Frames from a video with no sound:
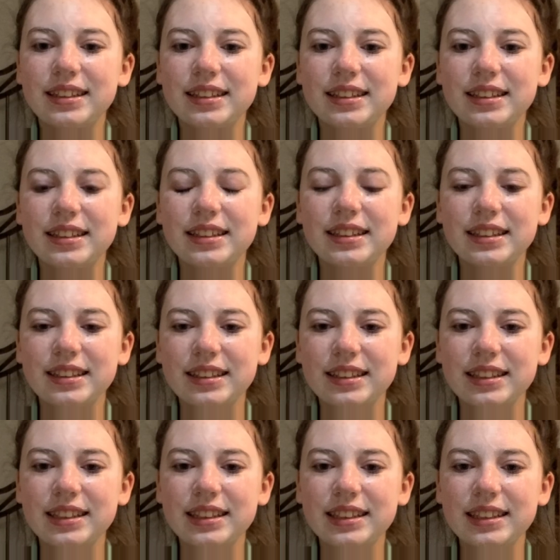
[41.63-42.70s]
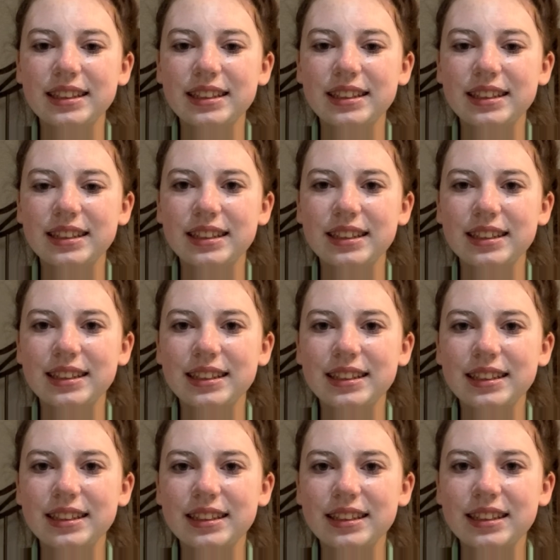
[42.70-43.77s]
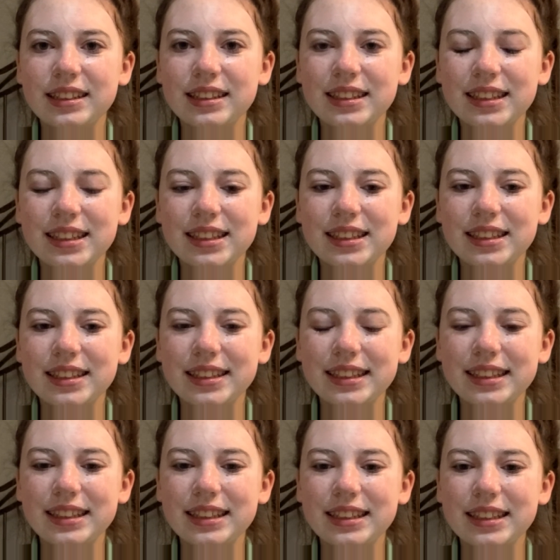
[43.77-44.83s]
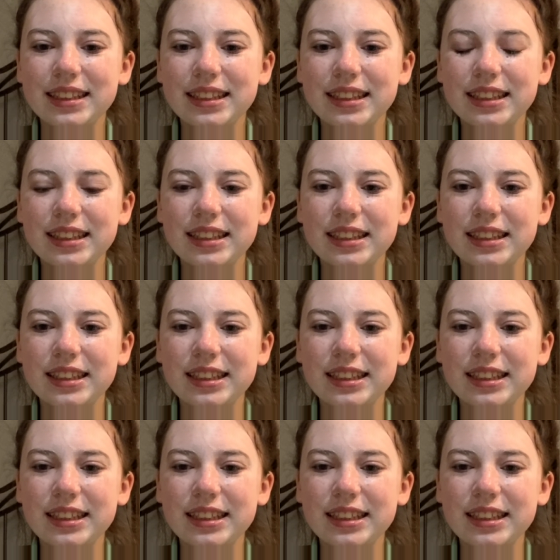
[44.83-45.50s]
No one is speaking in this clip.